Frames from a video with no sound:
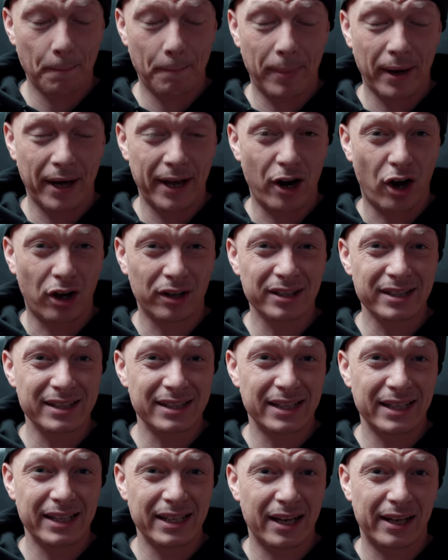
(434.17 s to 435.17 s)
but
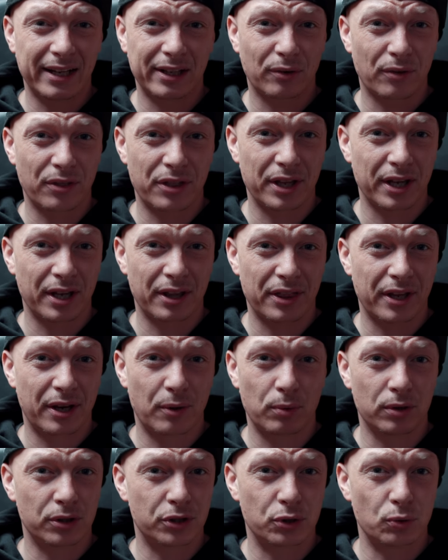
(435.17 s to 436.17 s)
honestly, I don't think
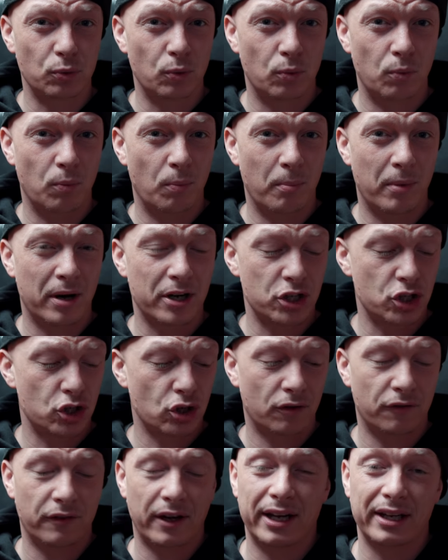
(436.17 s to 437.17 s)
that will do much
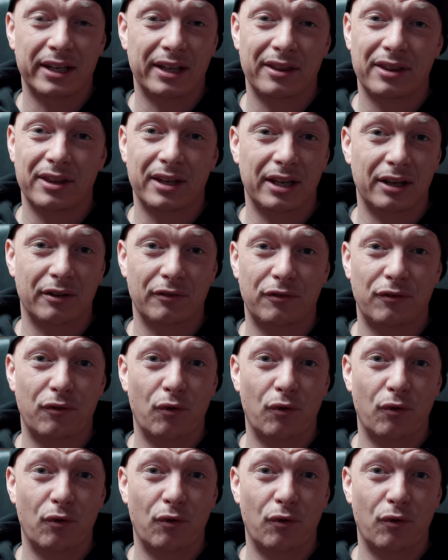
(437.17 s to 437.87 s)
of anything